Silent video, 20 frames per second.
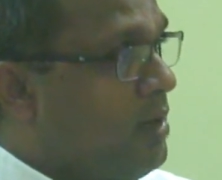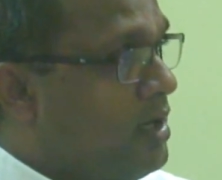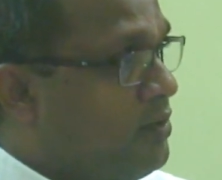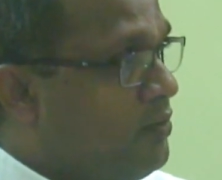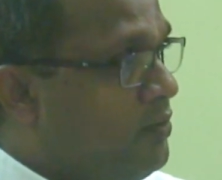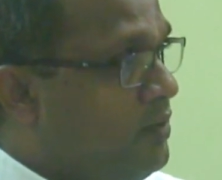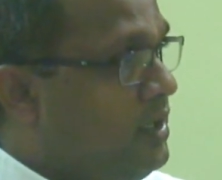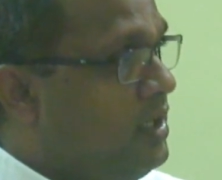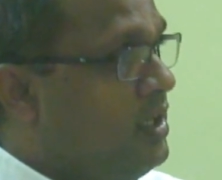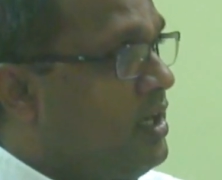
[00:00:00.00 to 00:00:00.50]

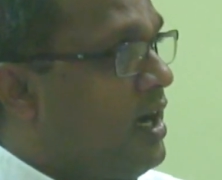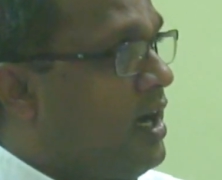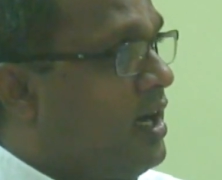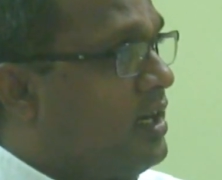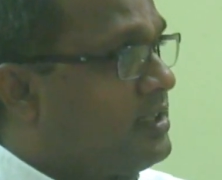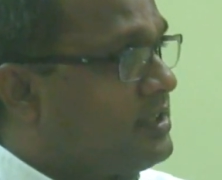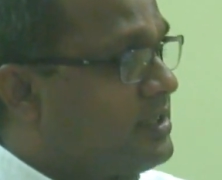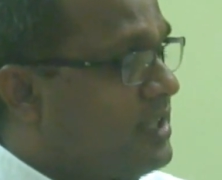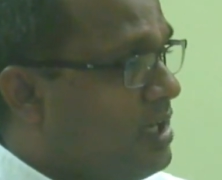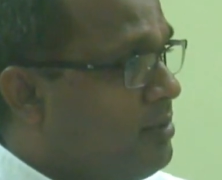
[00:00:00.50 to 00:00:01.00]
but we
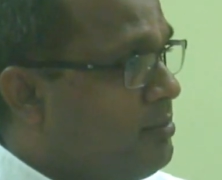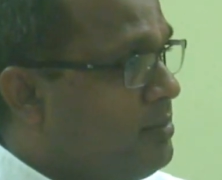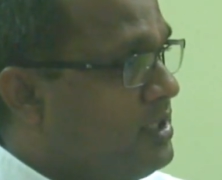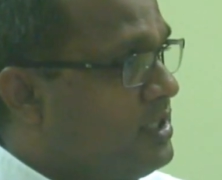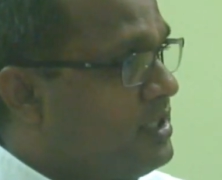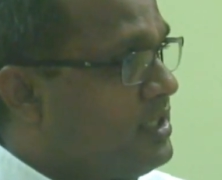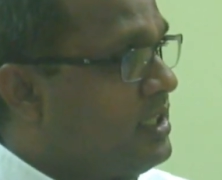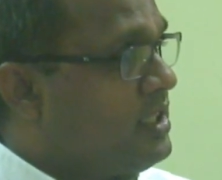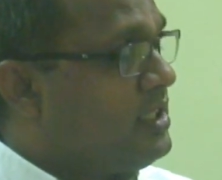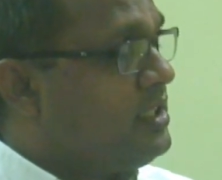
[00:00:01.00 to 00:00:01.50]
are
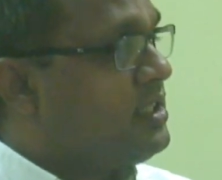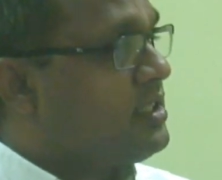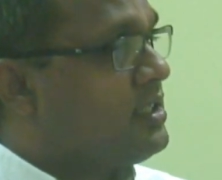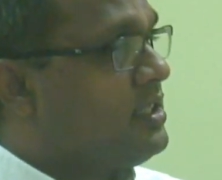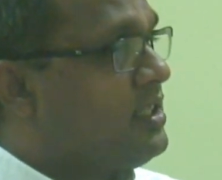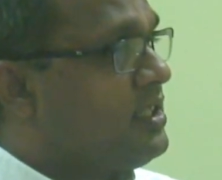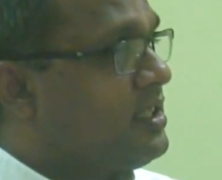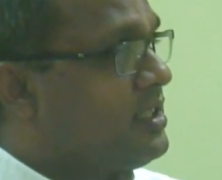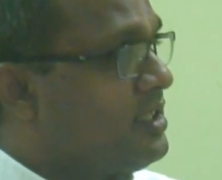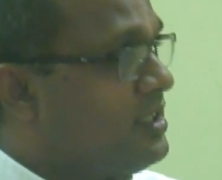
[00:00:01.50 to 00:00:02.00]

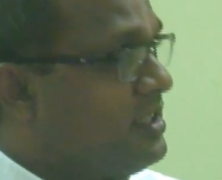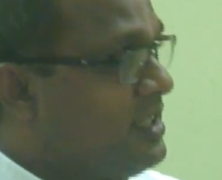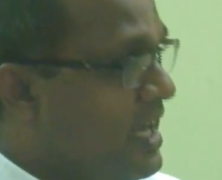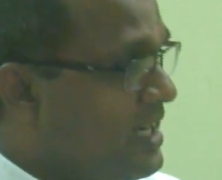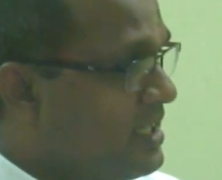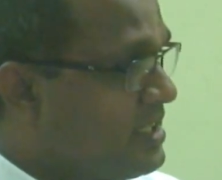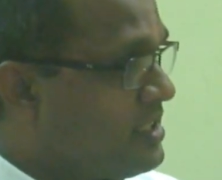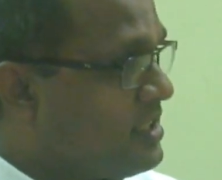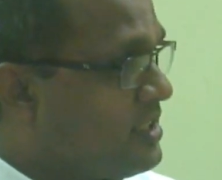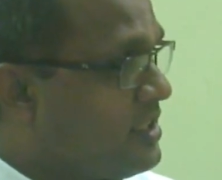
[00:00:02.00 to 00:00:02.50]
simultaneously
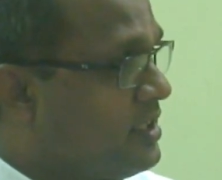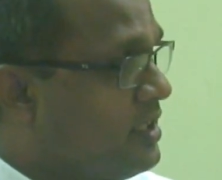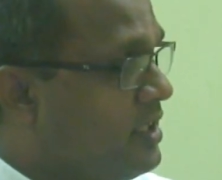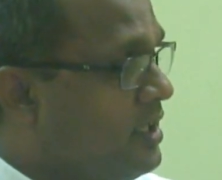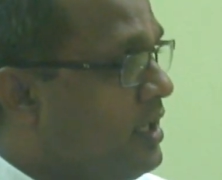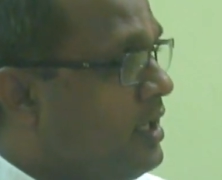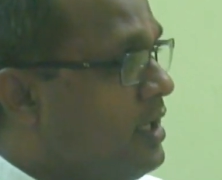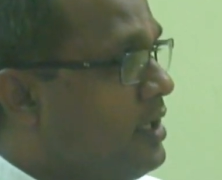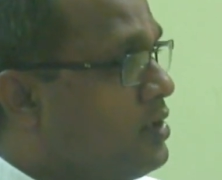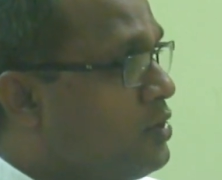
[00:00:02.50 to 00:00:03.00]

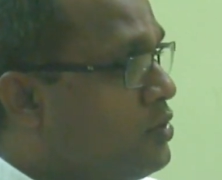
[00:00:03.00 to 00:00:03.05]
connected